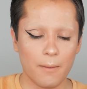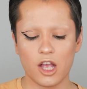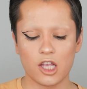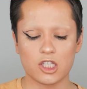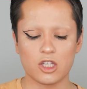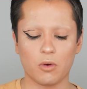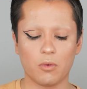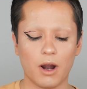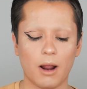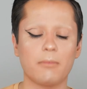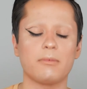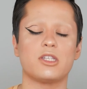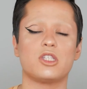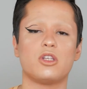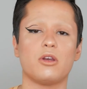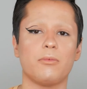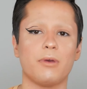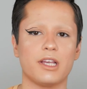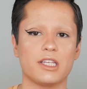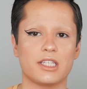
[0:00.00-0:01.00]
So what I'm
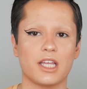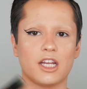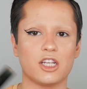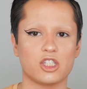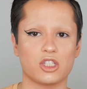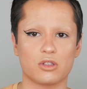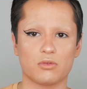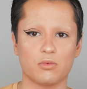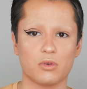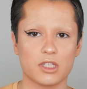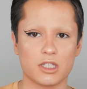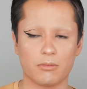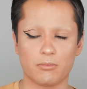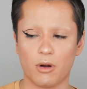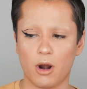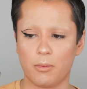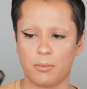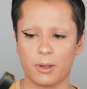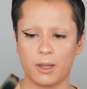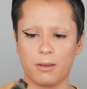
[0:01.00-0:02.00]
assuming is that it just wasn't
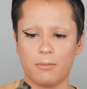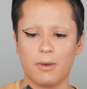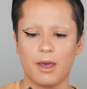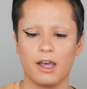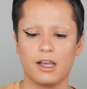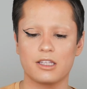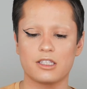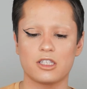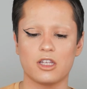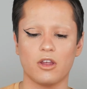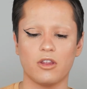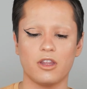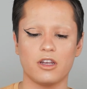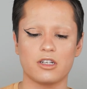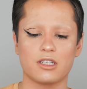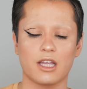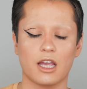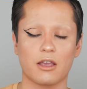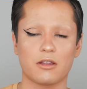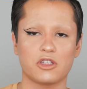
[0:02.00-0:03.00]
properly mixed, so
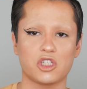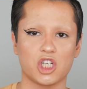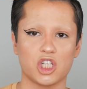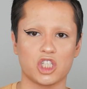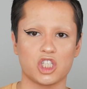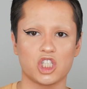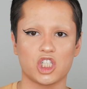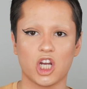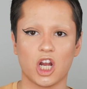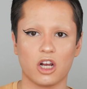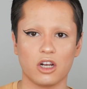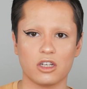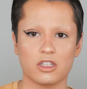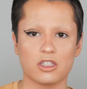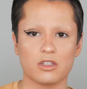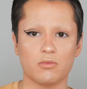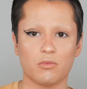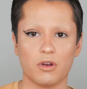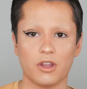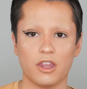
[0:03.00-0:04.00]
there's just
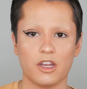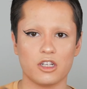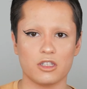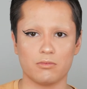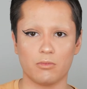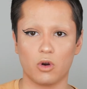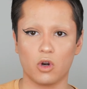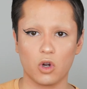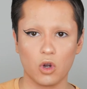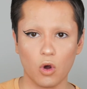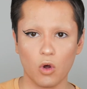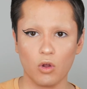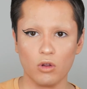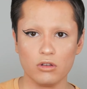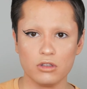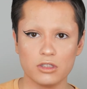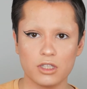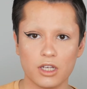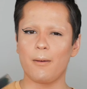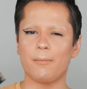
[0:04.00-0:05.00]
chunks where there's more
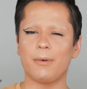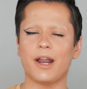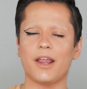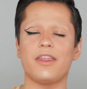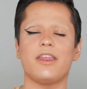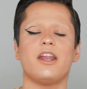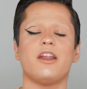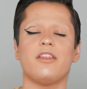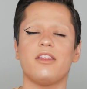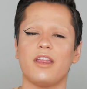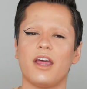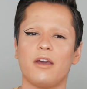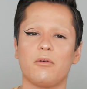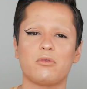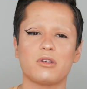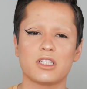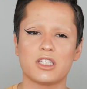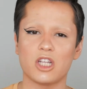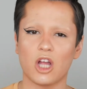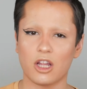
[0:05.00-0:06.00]
gold. But at the end of the day, it
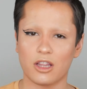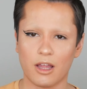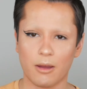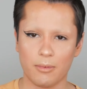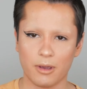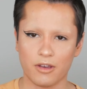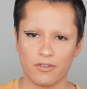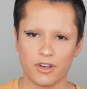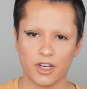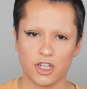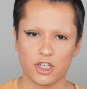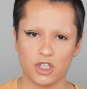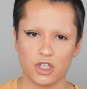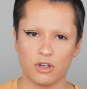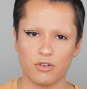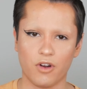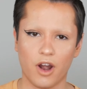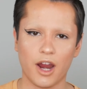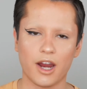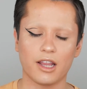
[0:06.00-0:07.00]
was not that big of an issue,
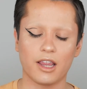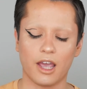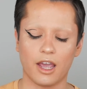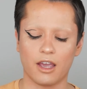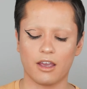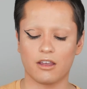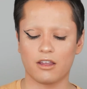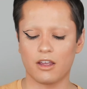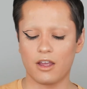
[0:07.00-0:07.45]
right?